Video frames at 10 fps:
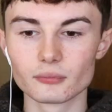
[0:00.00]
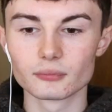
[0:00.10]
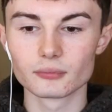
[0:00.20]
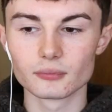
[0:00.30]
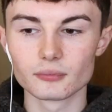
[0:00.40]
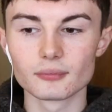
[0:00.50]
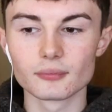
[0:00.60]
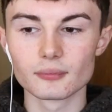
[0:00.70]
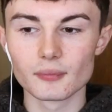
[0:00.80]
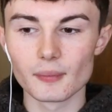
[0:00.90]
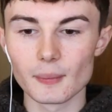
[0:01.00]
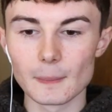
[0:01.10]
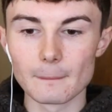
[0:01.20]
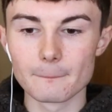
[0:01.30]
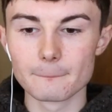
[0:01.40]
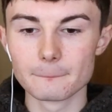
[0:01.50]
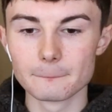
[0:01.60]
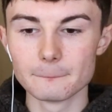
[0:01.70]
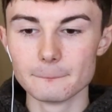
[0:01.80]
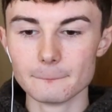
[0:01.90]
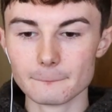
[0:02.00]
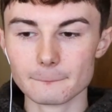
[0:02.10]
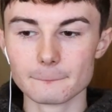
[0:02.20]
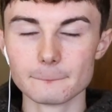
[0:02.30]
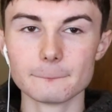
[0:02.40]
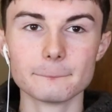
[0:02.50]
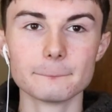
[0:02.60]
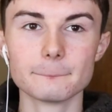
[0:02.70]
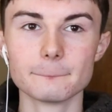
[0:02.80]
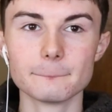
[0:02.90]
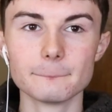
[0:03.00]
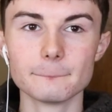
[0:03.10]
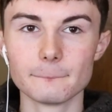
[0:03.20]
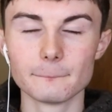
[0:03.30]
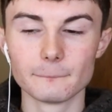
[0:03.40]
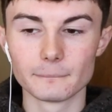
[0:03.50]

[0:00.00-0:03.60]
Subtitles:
(not speaking)